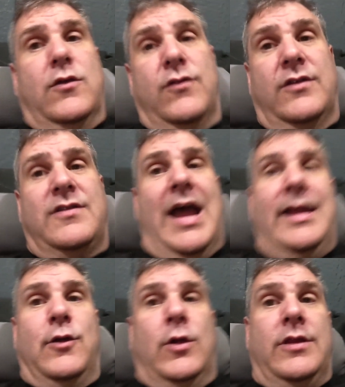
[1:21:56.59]
There's a
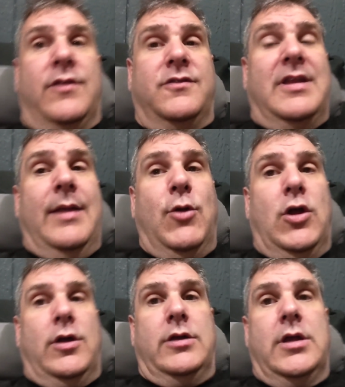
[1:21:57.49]
diner in this
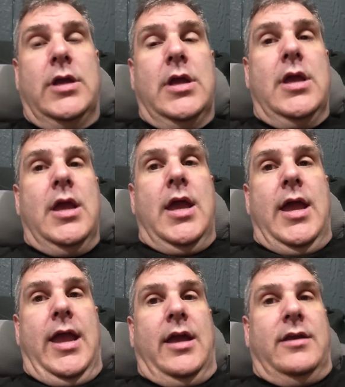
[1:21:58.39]
neighborhood,
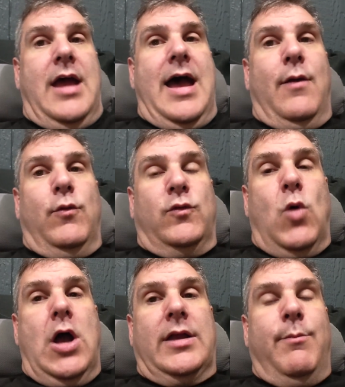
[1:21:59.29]
and I was
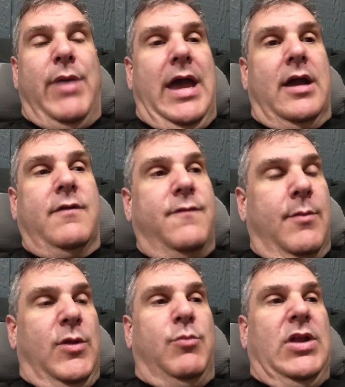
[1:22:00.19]
walking back
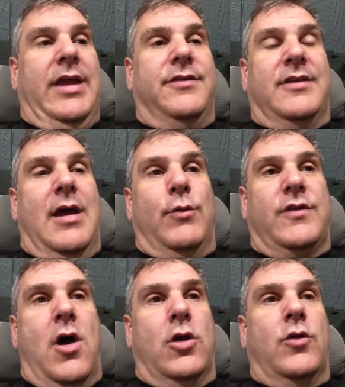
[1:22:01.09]
from the place and I was
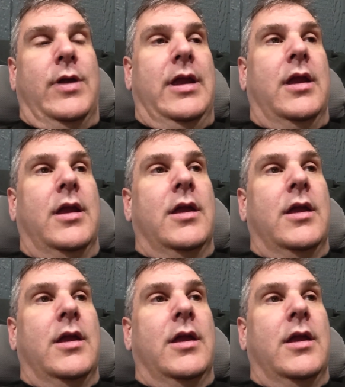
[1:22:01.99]
hungry,